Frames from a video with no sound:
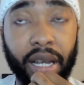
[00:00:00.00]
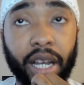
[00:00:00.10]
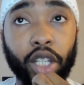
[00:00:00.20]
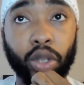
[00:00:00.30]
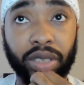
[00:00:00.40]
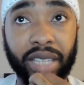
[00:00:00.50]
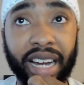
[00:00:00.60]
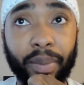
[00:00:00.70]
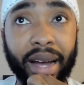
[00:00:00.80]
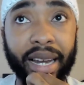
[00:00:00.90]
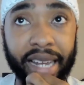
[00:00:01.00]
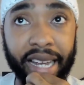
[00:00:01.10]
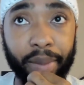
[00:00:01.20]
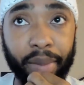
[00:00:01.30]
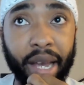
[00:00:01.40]
Josiah by
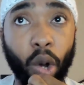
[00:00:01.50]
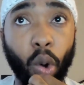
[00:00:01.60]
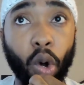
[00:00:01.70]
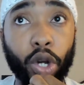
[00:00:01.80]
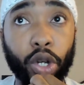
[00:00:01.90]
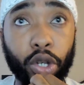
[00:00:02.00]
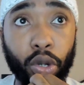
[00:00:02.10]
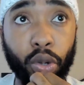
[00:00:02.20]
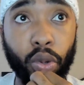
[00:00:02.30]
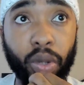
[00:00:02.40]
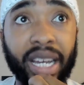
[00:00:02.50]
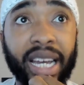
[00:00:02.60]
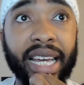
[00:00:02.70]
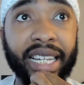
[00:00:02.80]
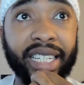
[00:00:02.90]
name, and on you
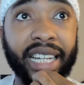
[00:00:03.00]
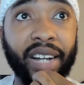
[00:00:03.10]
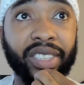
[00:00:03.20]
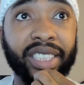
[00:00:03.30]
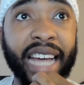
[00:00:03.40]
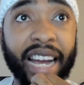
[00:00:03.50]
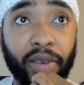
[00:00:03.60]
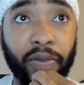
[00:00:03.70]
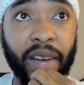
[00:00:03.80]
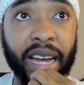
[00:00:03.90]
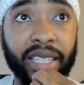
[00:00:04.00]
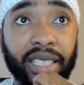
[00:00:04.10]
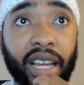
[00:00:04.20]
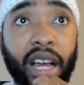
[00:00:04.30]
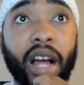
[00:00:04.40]
he shall
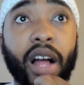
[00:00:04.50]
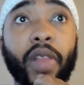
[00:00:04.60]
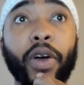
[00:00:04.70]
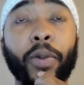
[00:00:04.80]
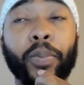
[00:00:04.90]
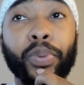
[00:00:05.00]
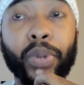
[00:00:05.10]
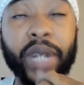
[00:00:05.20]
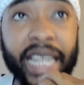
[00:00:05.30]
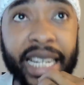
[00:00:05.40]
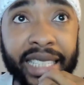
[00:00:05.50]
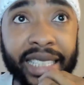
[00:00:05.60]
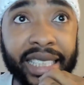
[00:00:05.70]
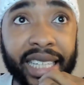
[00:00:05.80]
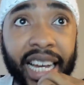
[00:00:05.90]
sacrifice the
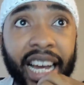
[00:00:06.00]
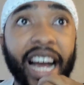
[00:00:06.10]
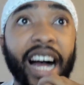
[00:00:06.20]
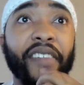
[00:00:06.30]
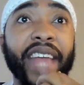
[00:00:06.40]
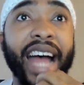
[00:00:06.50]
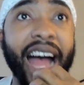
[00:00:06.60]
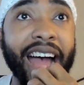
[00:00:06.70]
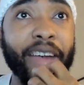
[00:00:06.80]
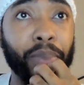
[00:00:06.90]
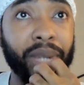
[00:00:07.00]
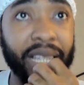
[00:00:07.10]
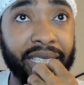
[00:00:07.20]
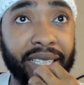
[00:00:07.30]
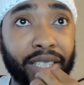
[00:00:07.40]
priest of the high
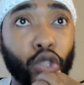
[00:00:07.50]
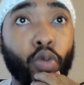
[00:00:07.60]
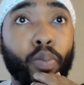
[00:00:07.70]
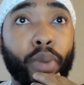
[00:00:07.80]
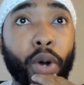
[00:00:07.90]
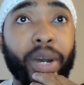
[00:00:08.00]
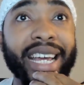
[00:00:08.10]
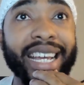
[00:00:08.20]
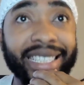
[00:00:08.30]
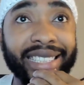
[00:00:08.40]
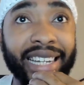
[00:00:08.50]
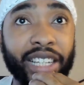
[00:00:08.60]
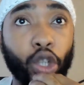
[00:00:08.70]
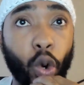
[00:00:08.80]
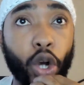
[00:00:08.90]
places who burn
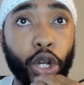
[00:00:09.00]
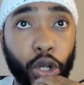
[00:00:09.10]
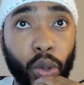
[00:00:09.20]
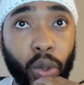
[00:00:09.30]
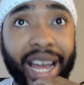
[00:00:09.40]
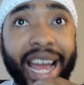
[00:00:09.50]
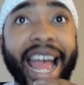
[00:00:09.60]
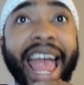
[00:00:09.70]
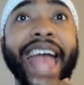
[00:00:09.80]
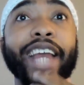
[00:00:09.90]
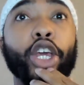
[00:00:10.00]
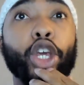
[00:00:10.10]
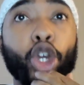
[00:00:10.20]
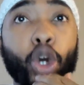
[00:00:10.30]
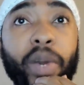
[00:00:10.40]
incense on you, and
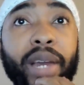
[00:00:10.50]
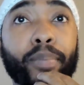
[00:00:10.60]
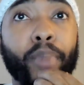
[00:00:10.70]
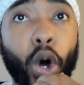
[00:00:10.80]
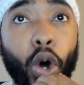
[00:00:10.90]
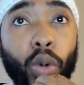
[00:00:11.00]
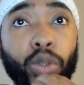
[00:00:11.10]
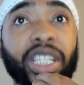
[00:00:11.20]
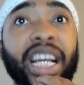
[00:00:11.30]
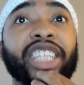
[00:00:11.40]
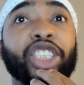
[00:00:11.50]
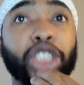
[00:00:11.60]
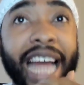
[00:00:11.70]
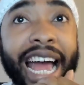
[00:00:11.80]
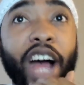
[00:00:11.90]
human bones
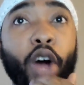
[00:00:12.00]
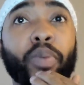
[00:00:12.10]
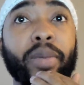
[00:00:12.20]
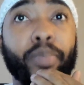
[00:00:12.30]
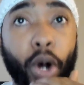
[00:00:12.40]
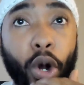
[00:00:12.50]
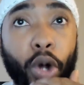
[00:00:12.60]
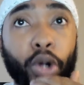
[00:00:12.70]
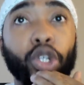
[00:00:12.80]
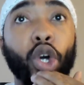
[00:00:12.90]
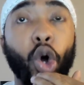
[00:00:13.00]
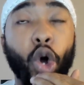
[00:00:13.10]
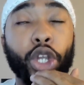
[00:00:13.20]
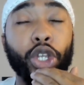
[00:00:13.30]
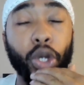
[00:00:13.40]
shall be burned
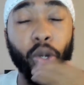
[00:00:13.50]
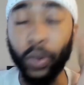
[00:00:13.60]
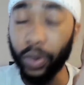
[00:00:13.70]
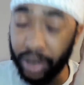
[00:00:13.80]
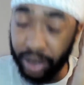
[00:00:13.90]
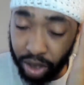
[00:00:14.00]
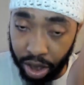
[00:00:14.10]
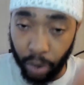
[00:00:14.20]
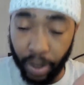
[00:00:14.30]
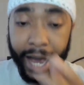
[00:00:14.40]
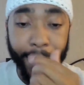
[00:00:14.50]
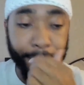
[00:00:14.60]
on you. Slow down.